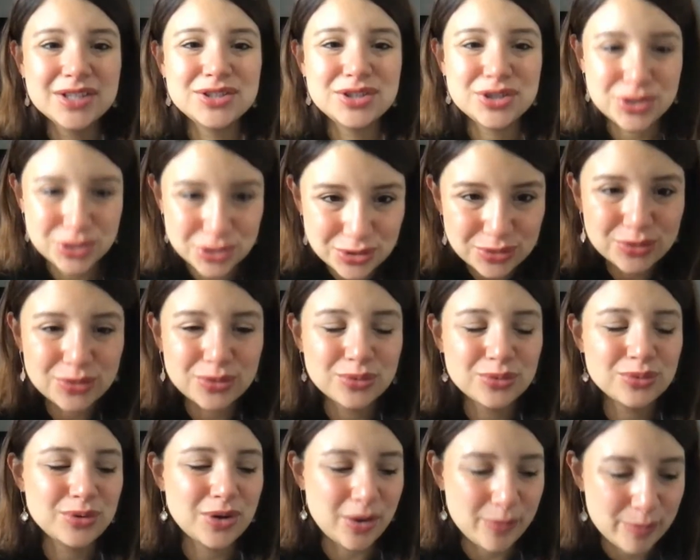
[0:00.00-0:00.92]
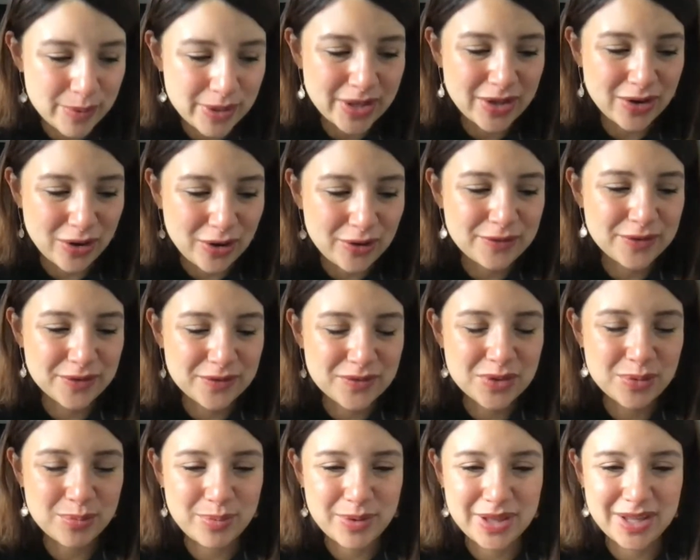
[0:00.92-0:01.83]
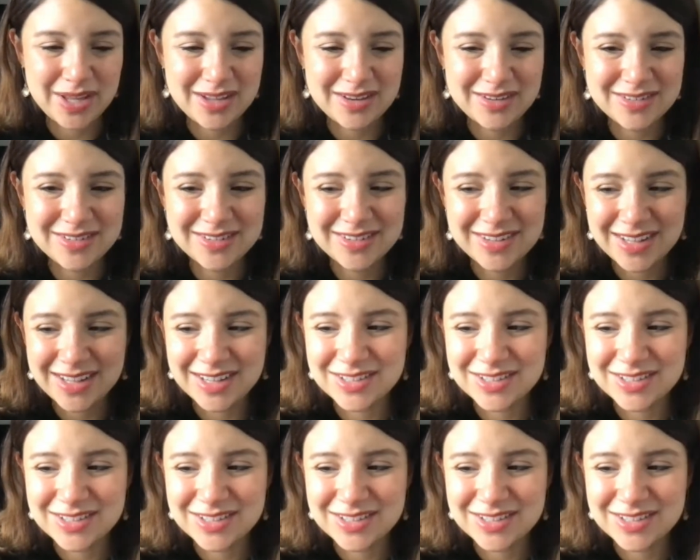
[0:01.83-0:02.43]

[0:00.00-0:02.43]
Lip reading: to do being off of the plan.